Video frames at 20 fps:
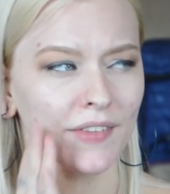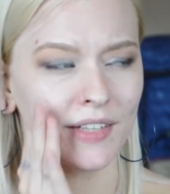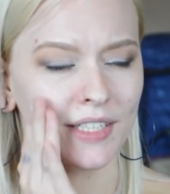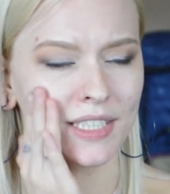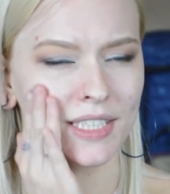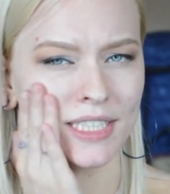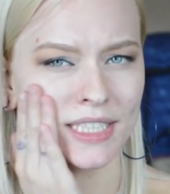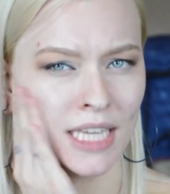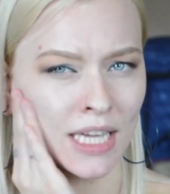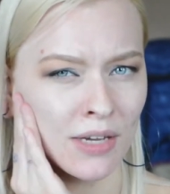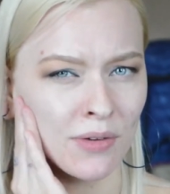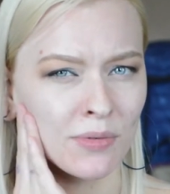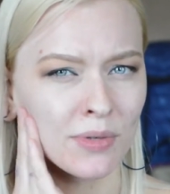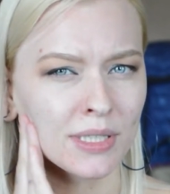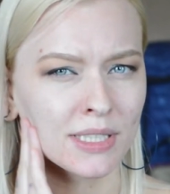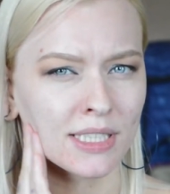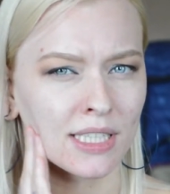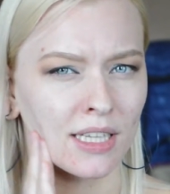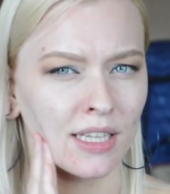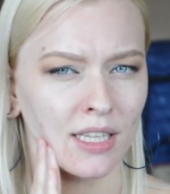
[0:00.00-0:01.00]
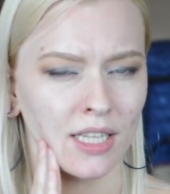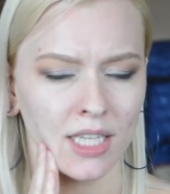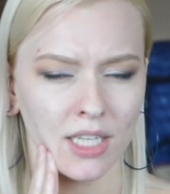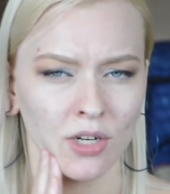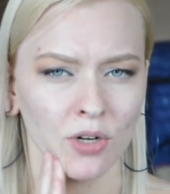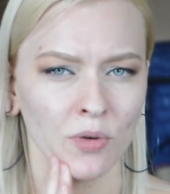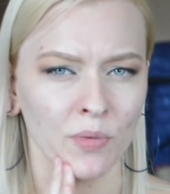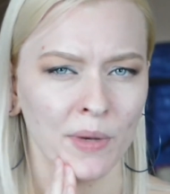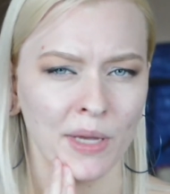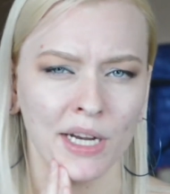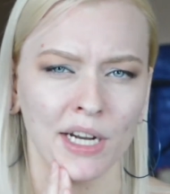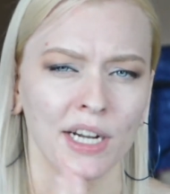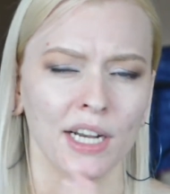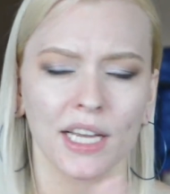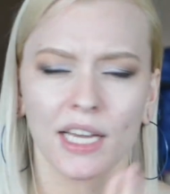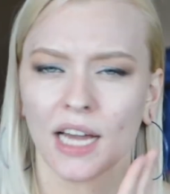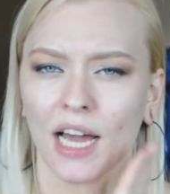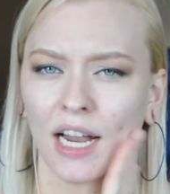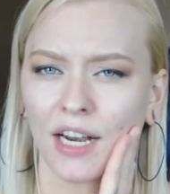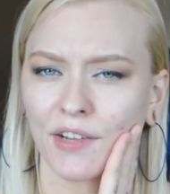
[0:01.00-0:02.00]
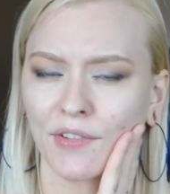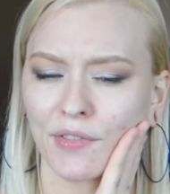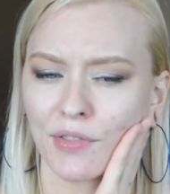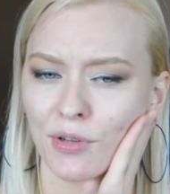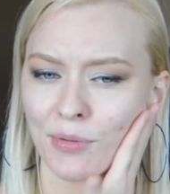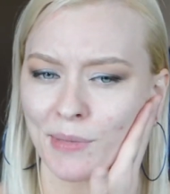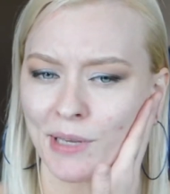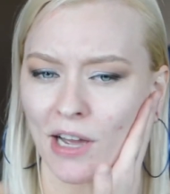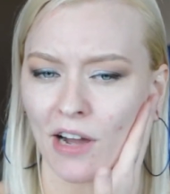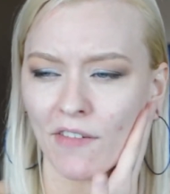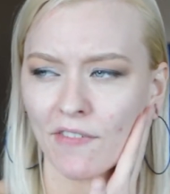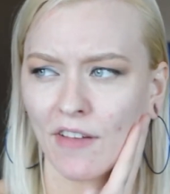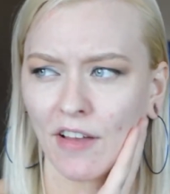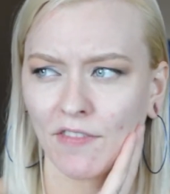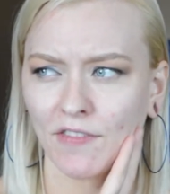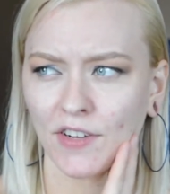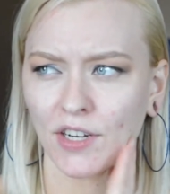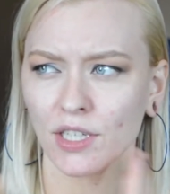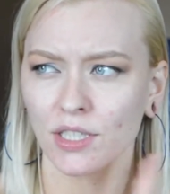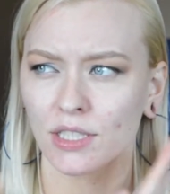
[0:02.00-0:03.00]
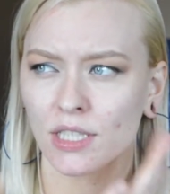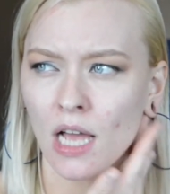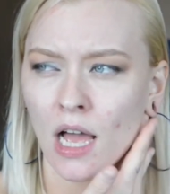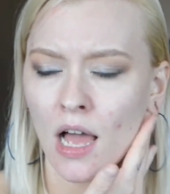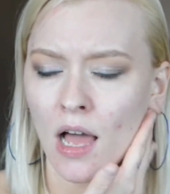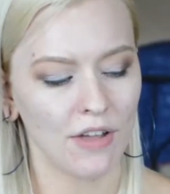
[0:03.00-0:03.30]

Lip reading: the scent was a little weird. It kind of threw me off at first.